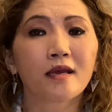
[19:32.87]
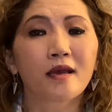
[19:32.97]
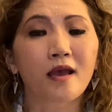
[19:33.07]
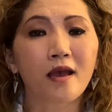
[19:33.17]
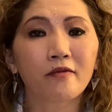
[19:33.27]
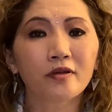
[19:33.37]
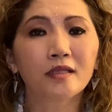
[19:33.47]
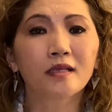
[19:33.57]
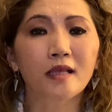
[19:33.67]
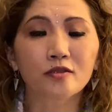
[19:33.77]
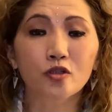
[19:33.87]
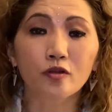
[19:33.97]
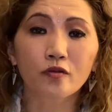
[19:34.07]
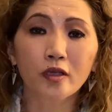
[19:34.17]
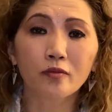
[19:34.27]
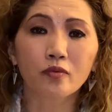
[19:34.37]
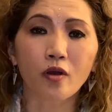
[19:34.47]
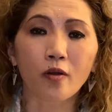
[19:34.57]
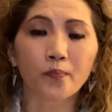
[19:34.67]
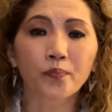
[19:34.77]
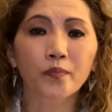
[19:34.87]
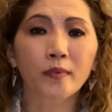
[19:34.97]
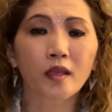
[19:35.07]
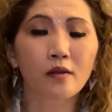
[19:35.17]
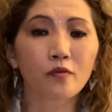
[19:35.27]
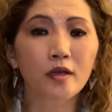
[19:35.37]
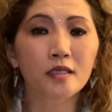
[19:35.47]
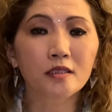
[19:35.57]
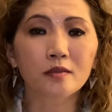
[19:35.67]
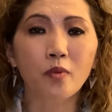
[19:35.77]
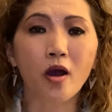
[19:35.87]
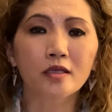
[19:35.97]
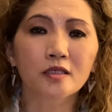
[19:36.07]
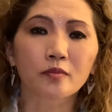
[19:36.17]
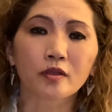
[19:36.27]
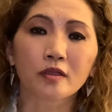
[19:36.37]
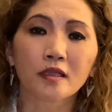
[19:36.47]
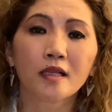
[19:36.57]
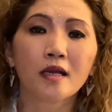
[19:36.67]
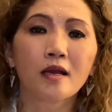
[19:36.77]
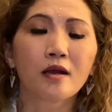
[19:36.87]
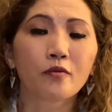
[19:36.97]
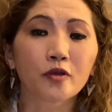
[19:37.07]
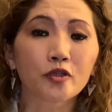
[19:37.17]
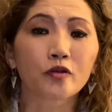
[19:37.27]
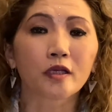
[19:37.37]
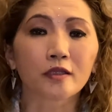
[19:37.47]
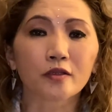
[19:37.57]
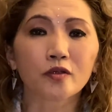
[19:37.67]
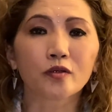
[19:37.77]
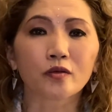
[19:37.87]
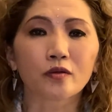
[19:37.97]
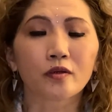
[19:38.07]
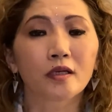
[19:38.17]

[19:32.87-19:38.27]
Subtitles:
everything that you're looking for, what is it possible, what you can do,